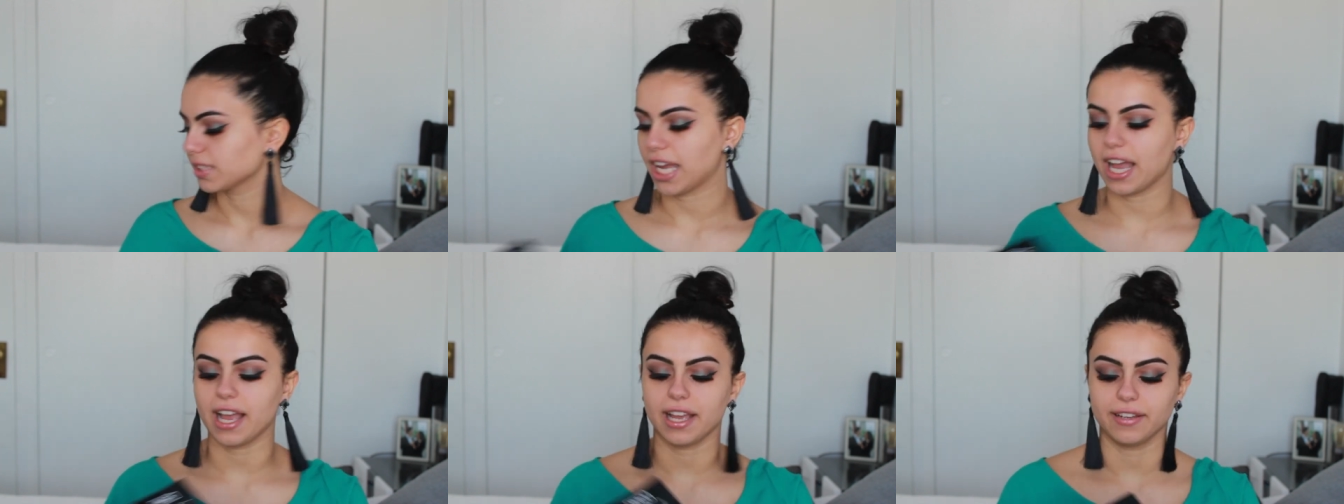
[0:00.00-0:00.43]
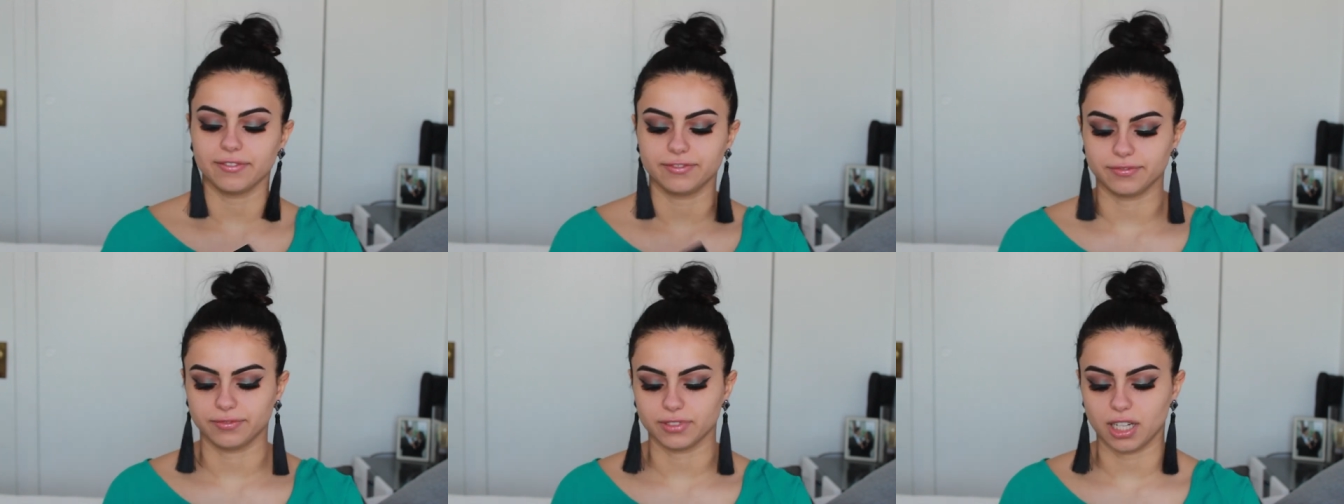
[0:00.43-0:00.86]
I've
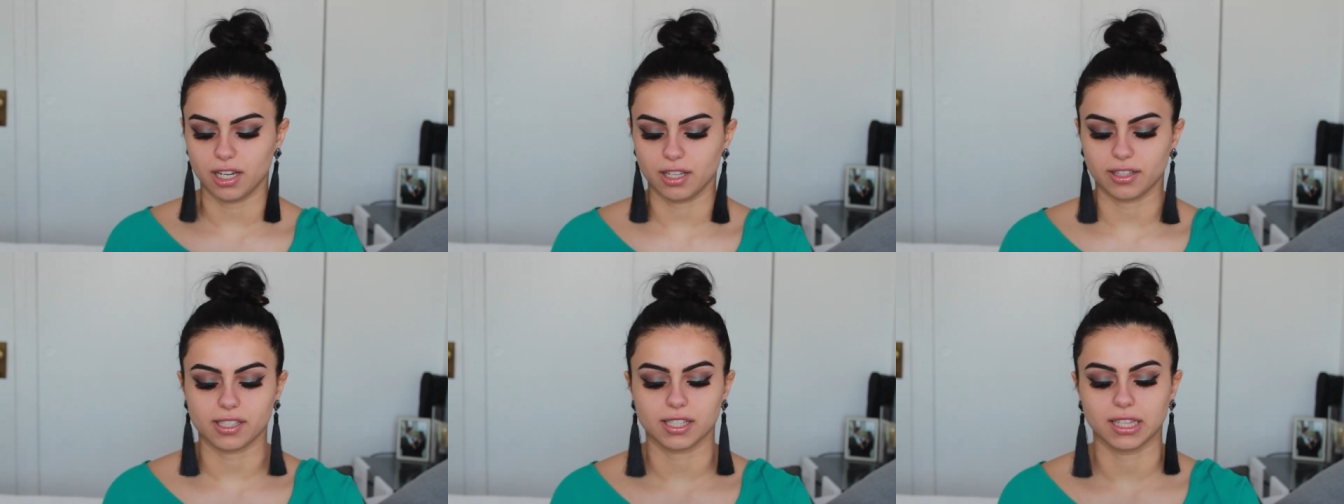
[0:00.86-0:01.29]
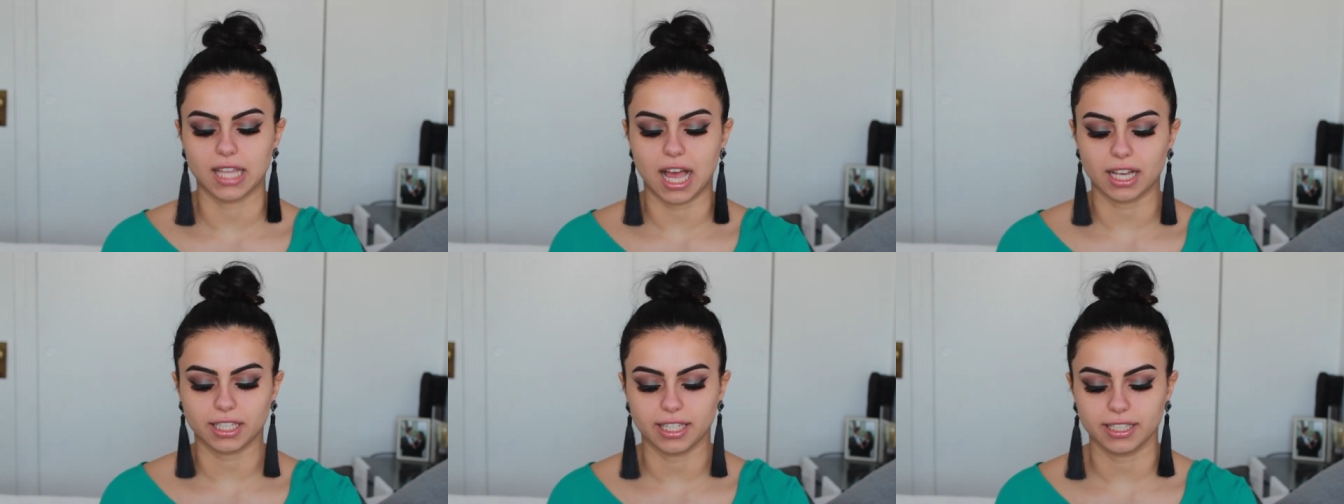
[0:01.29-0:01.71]
this
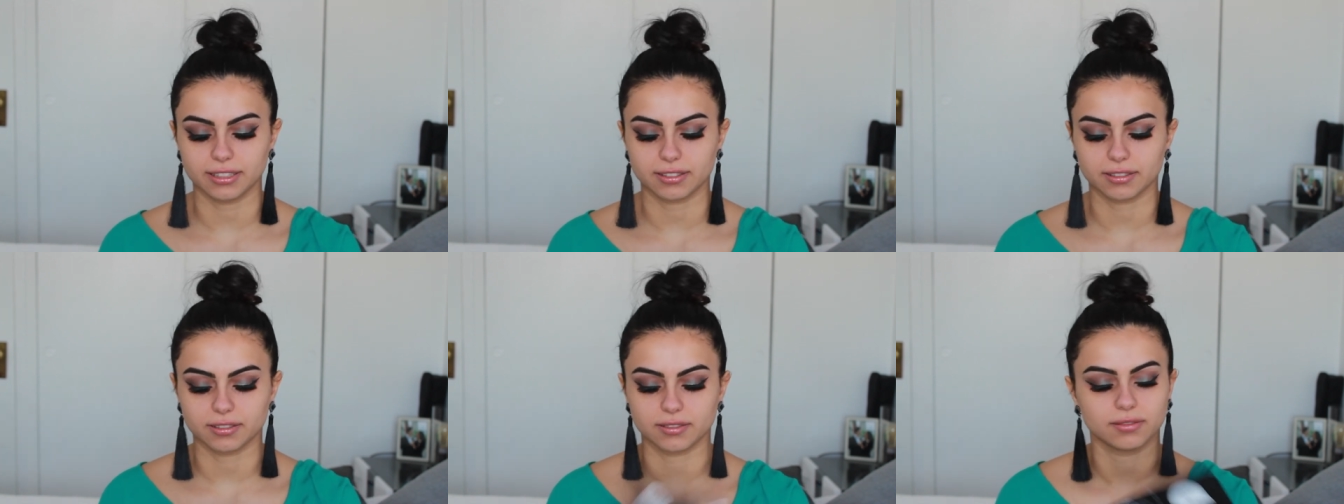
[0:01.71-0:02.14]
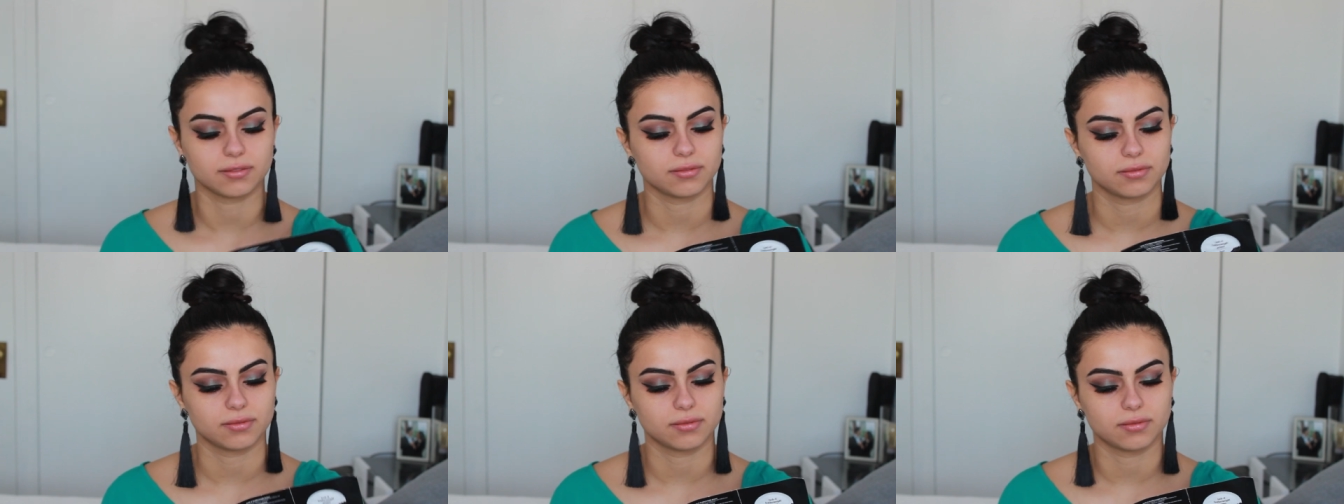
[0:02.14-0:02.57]
Locket
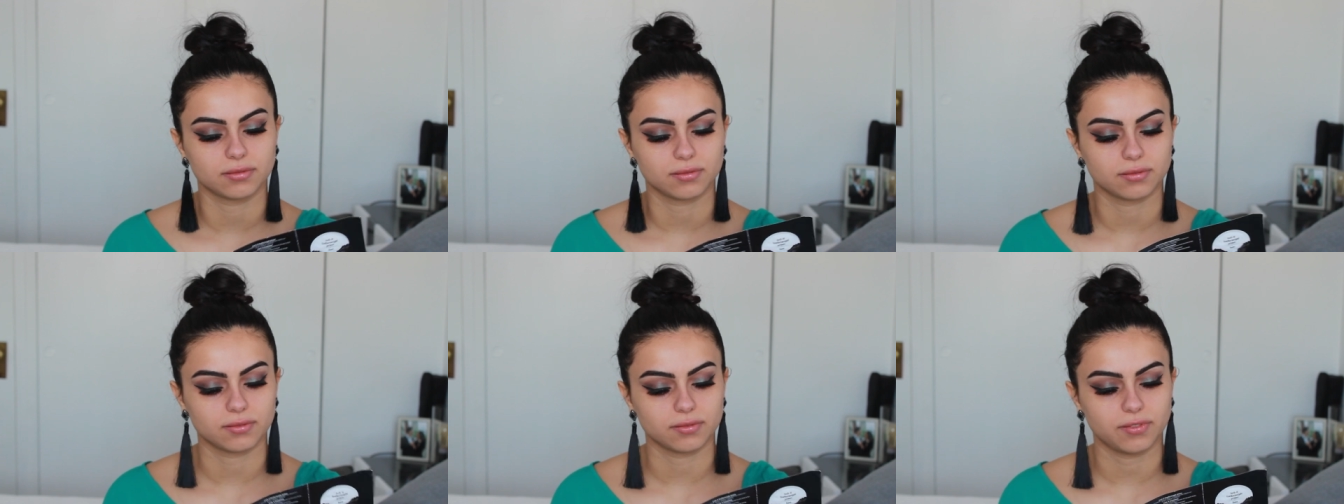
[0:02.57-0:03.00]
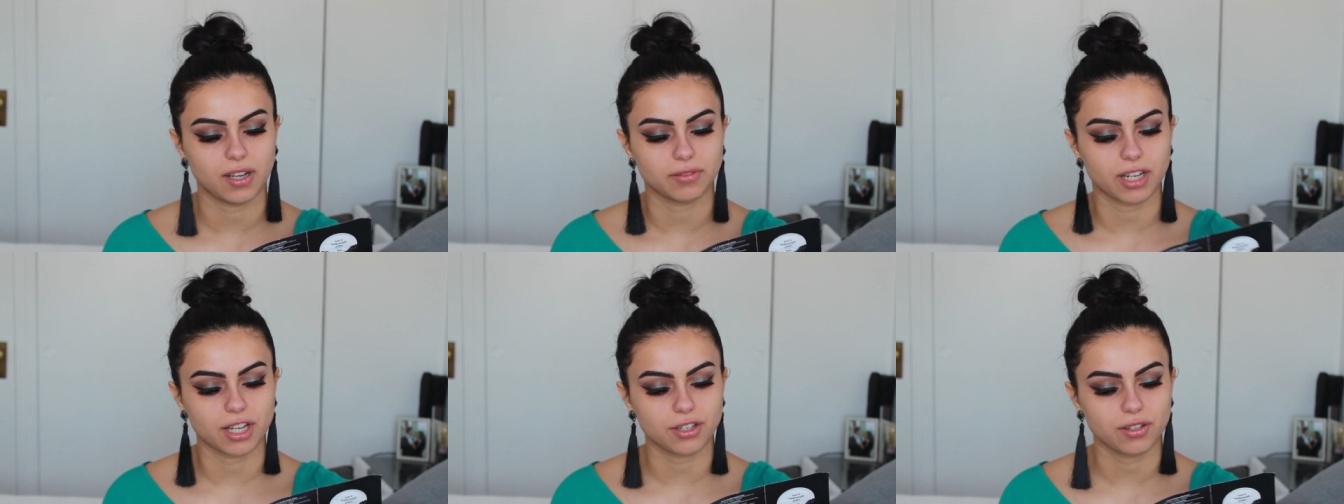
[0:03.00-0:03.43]

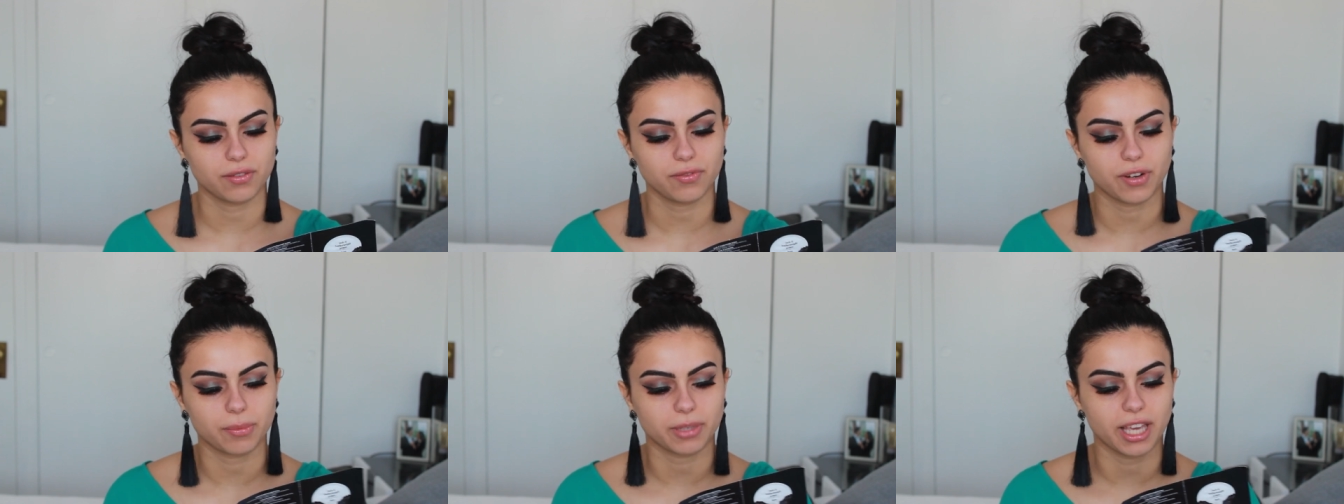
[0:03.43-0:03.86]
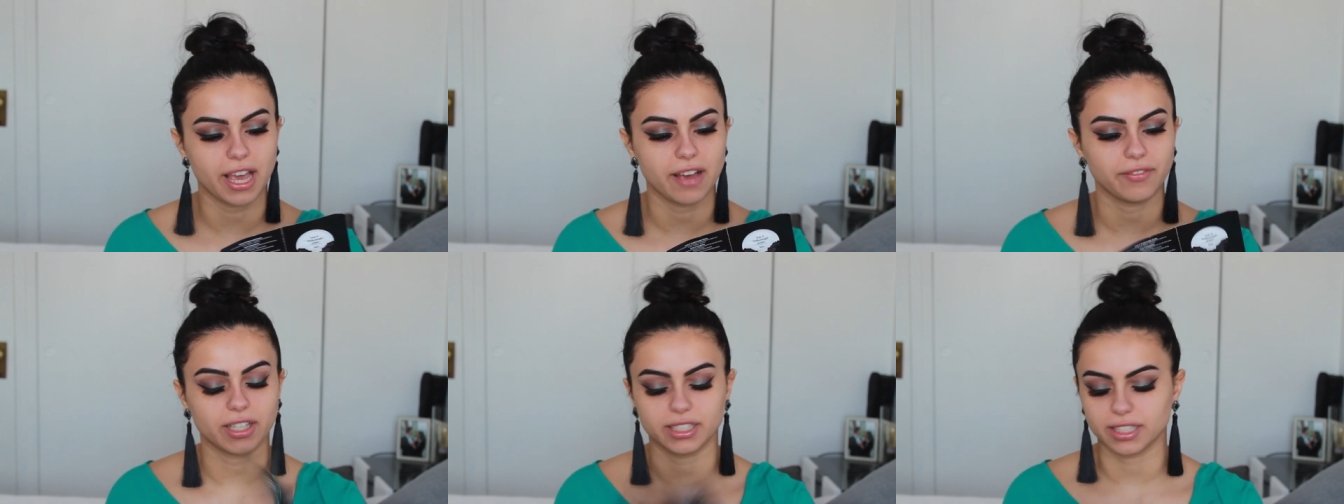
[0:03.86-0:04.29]
foundation from
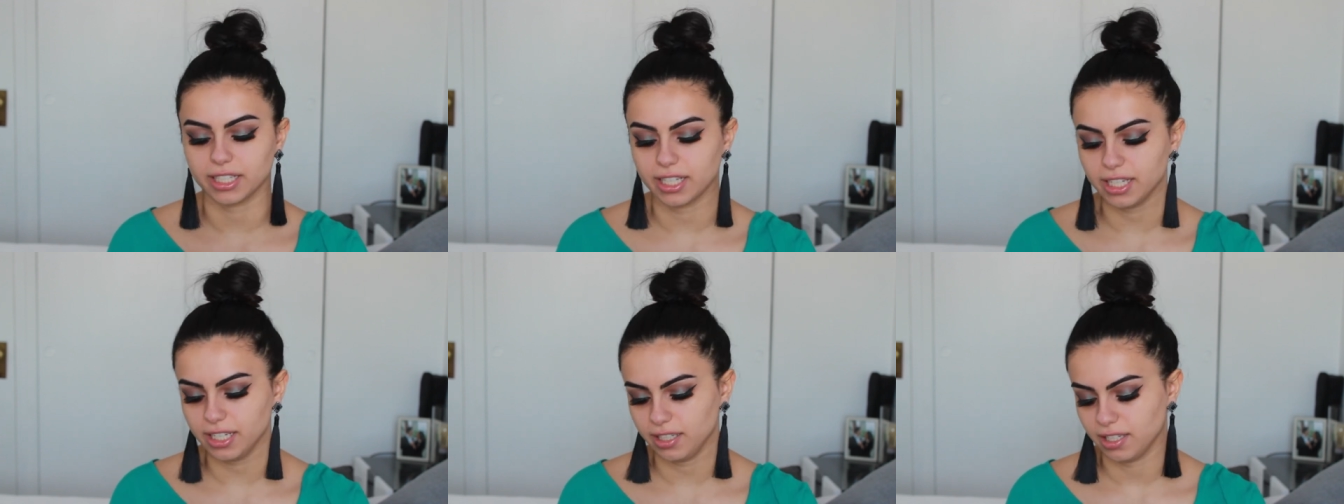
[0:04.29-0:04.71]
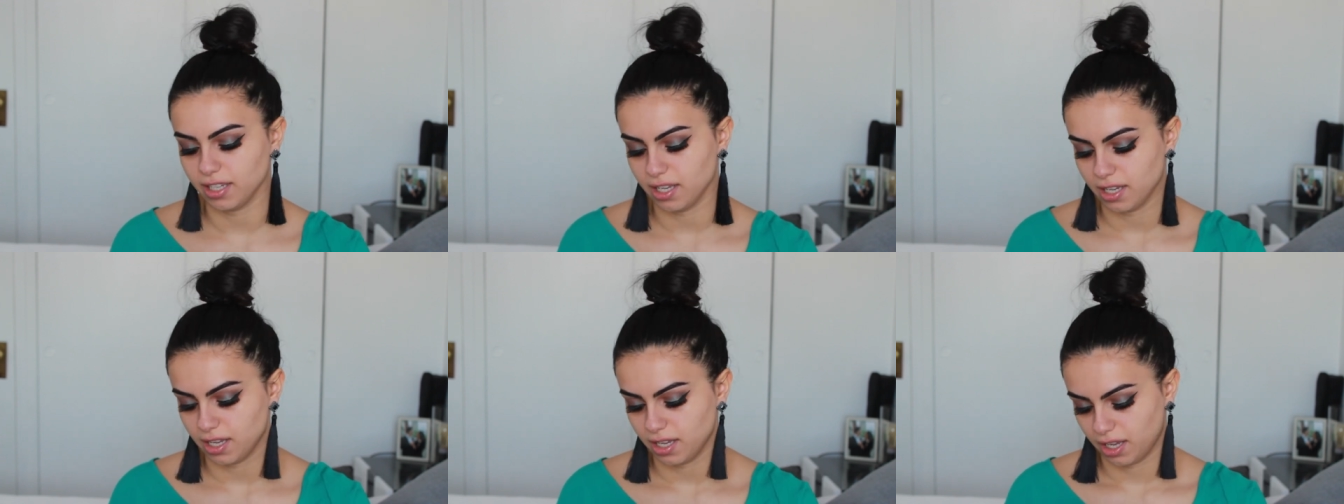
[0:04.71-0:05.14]
Kat Von D,
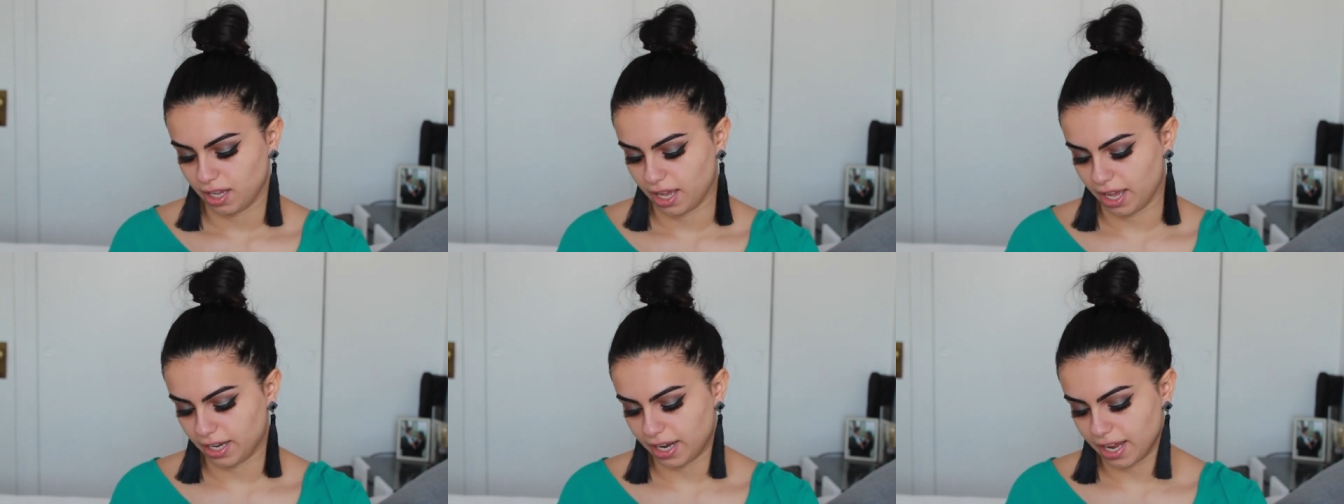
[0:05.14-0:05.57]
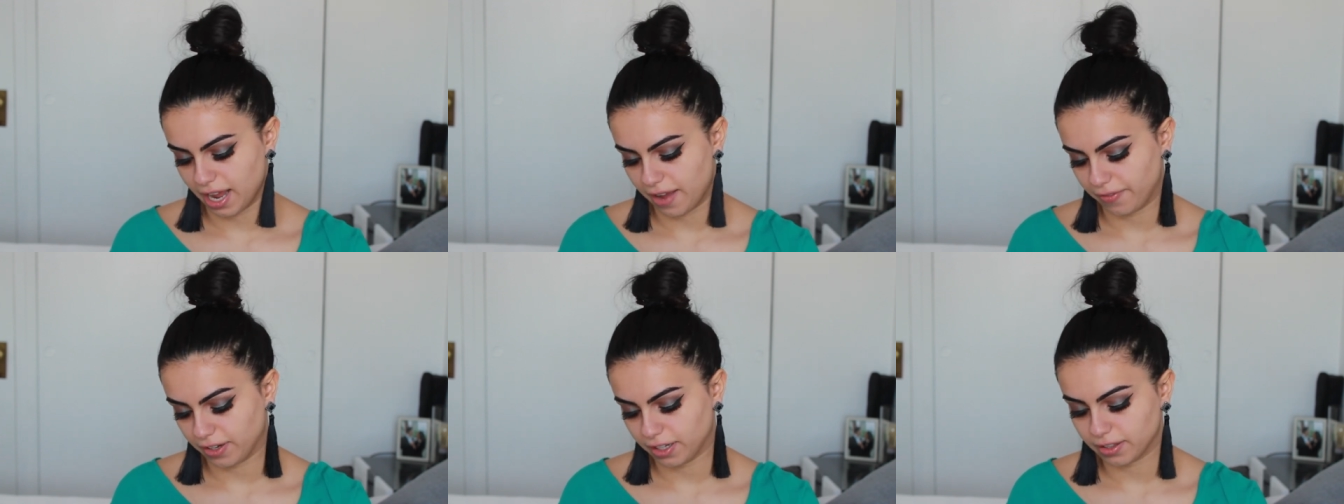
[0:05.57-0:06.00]
and I
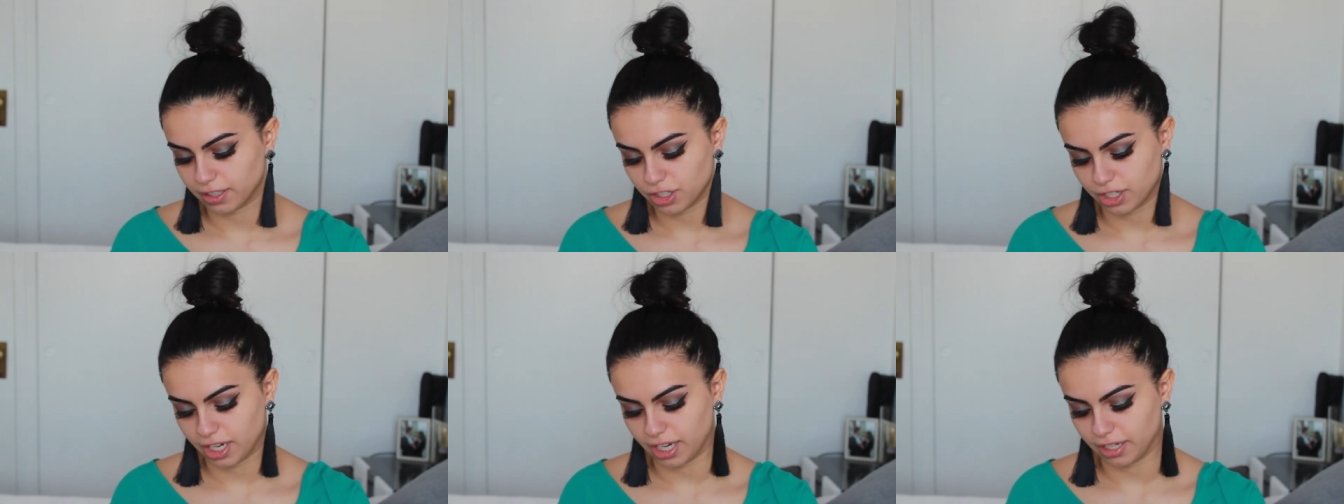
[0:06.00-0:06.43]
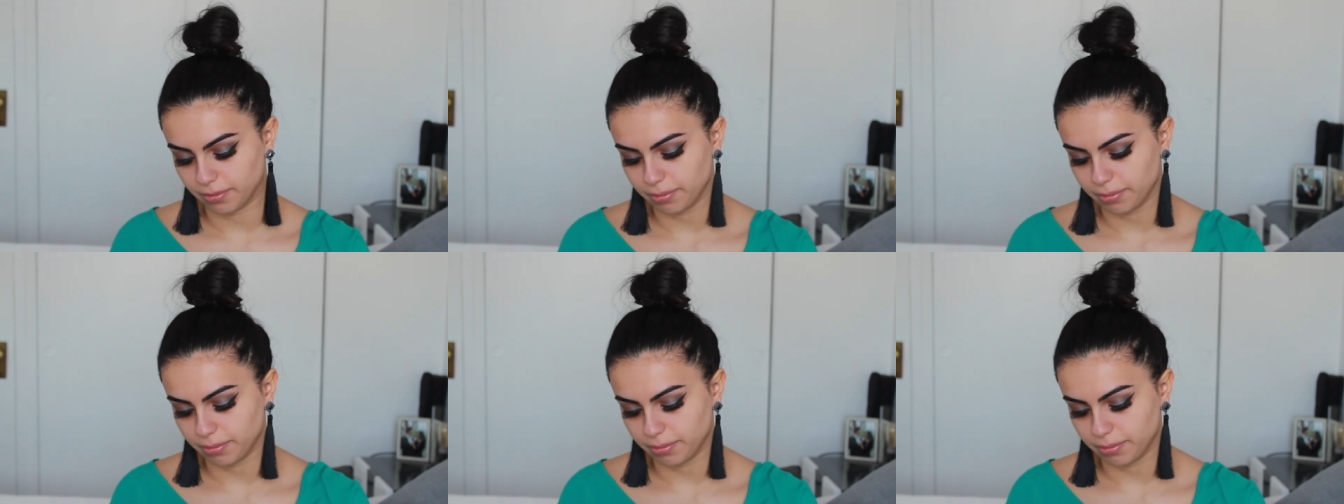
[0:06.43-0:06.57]
have it in the shade